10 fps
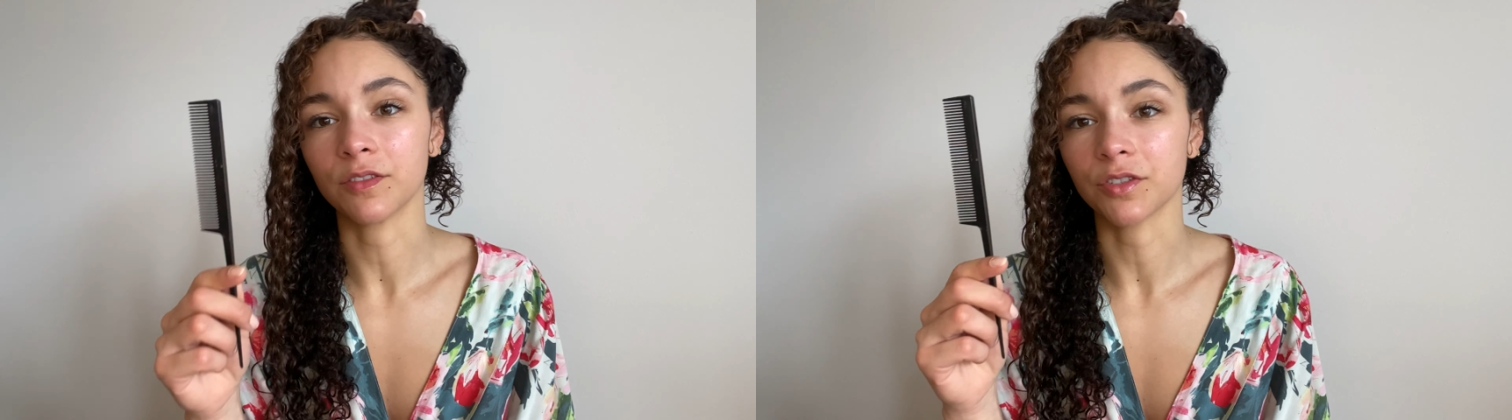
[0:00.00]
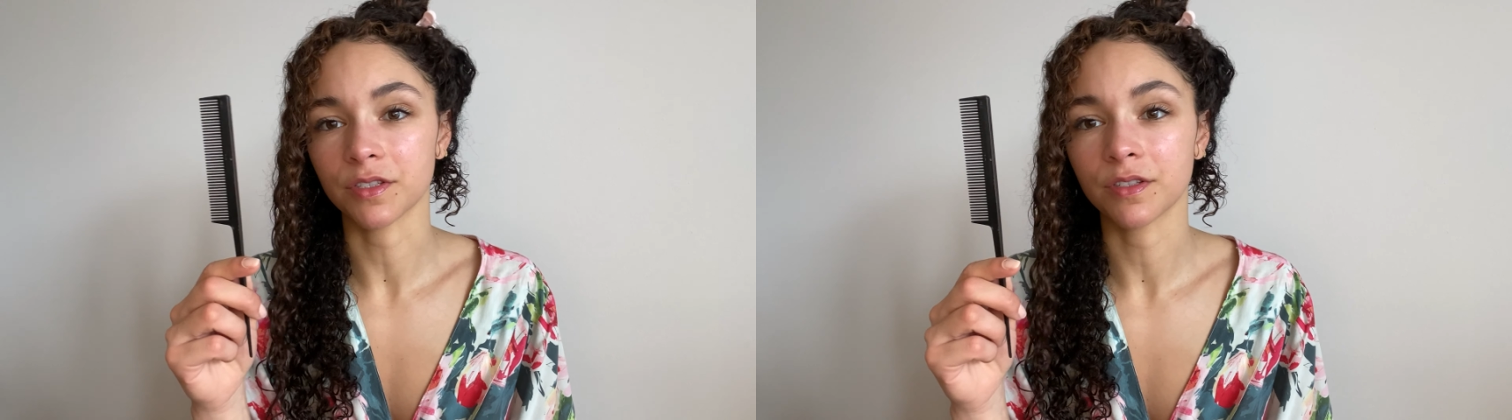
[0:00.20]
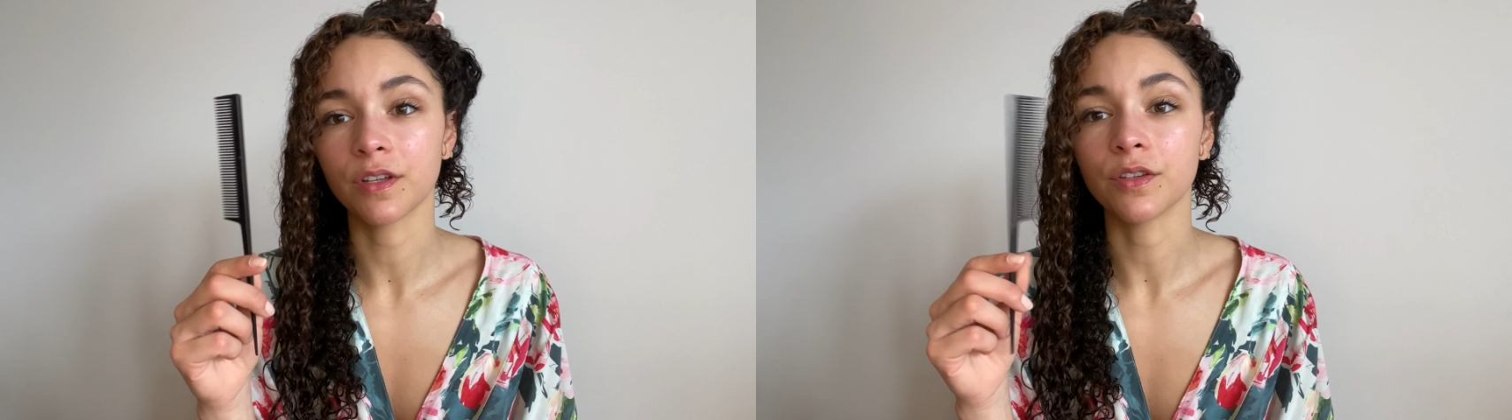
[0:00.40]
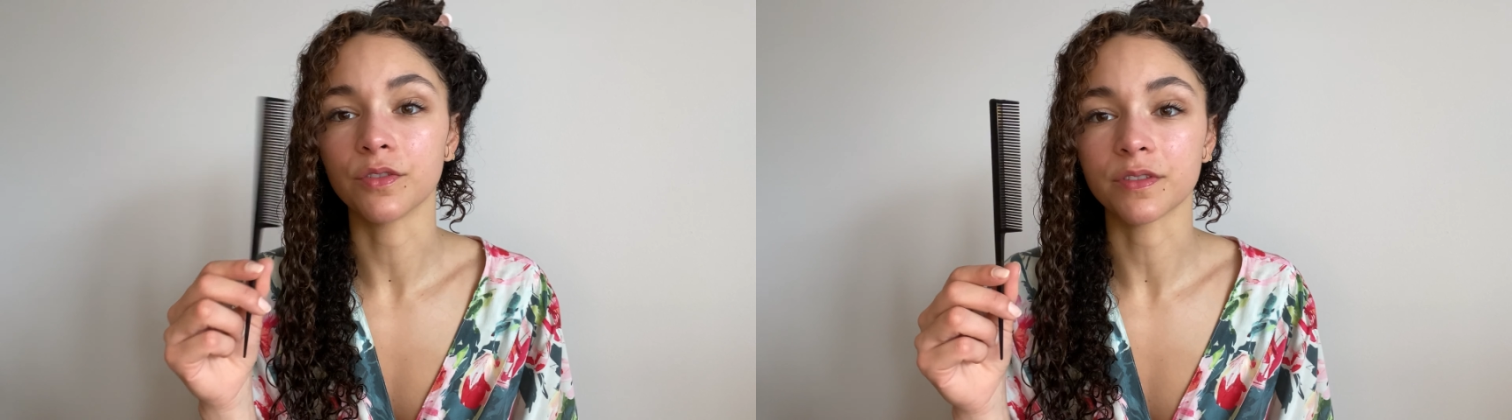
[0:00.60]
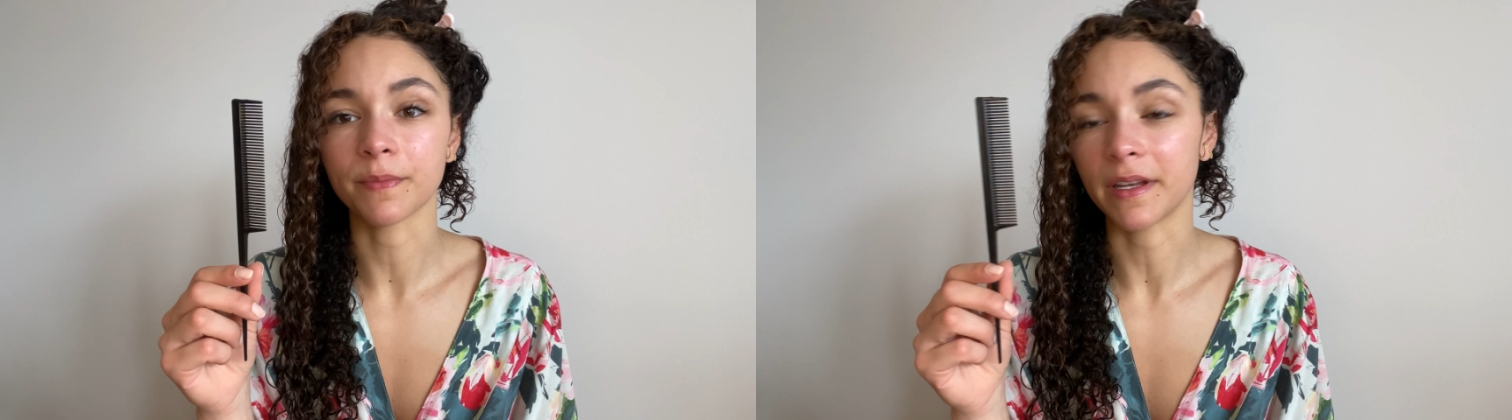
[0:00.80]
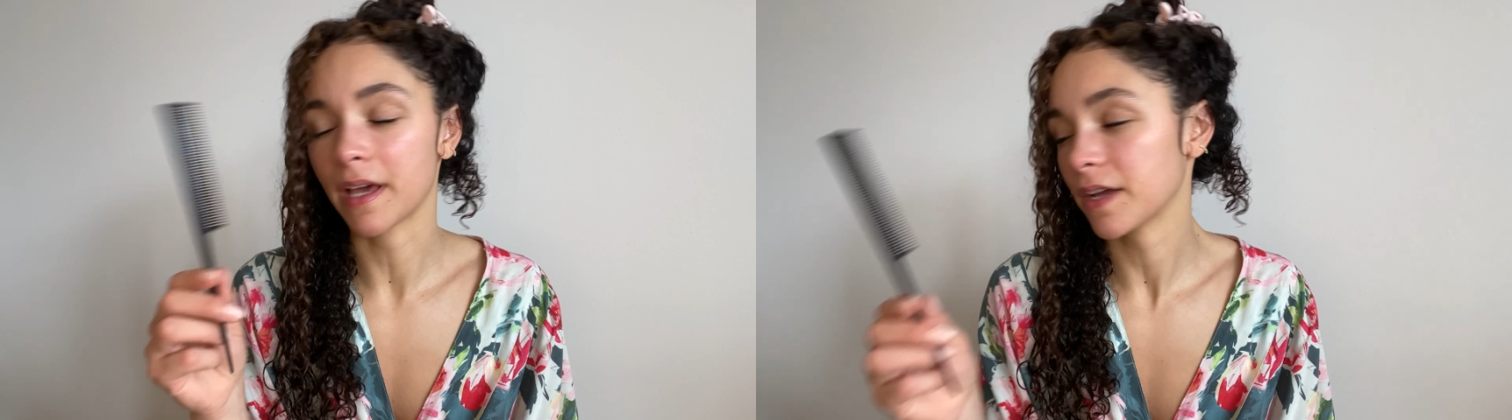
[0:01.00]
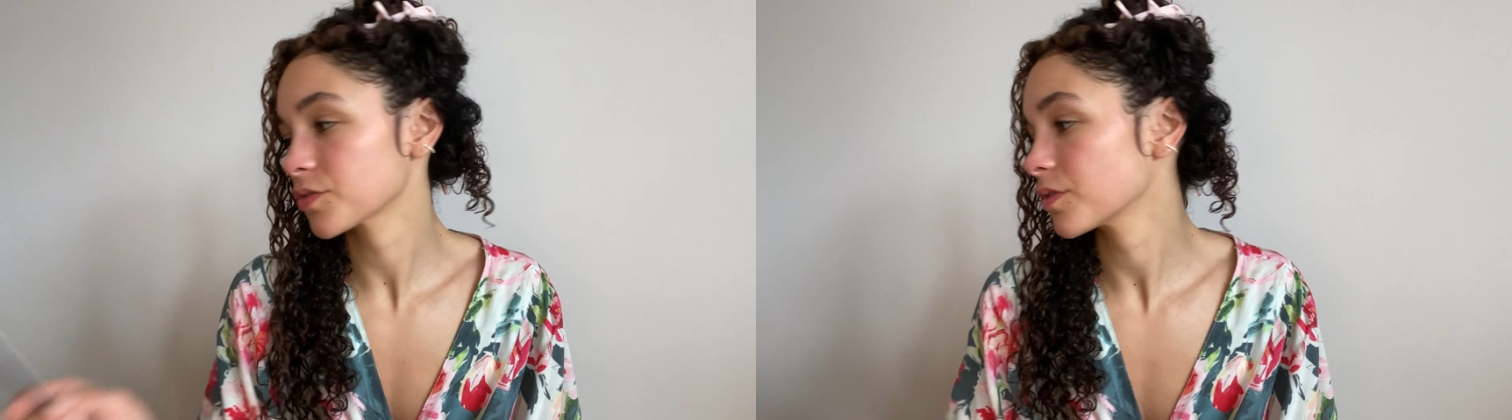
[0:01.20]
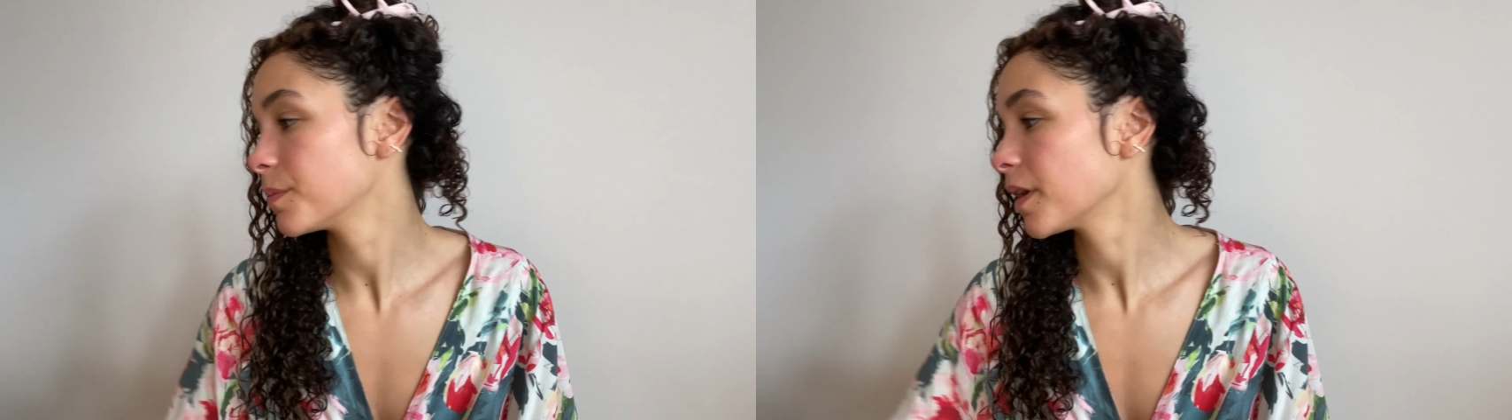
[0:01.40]
just use my
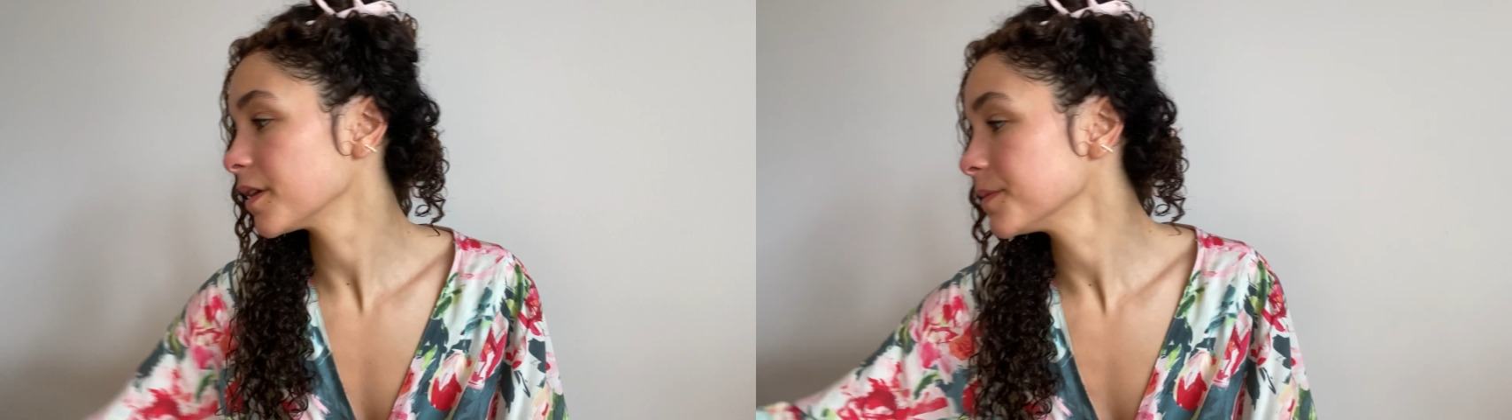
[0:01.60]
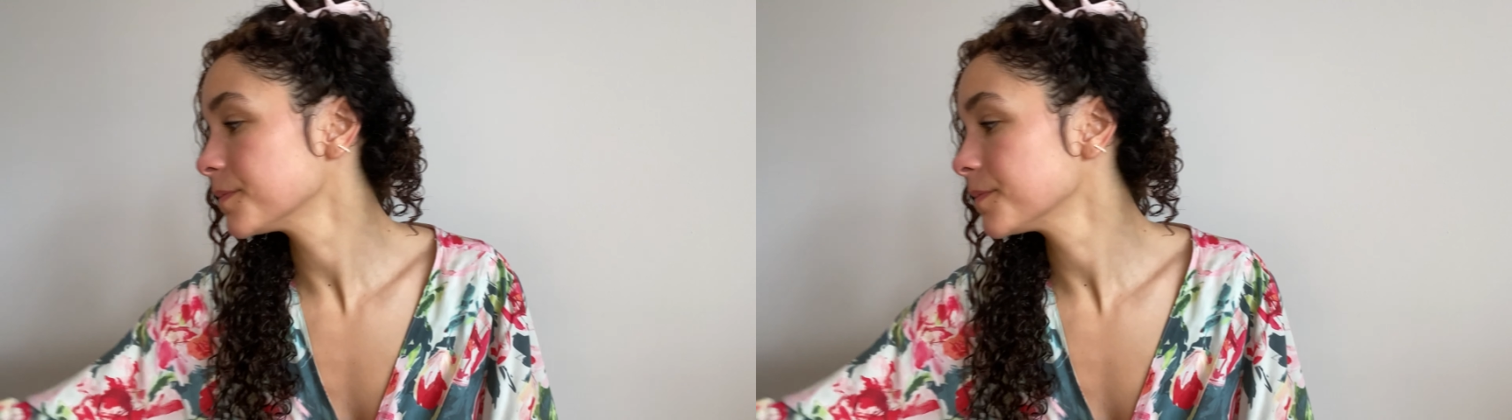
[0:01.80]
natural part.